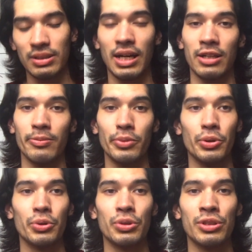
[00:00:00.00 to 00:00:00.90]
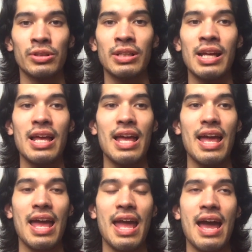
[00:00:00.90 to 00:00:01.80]
got a mule,
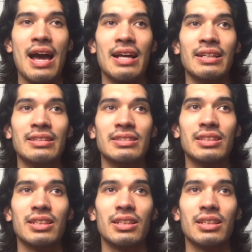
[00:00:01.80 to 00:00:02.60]
and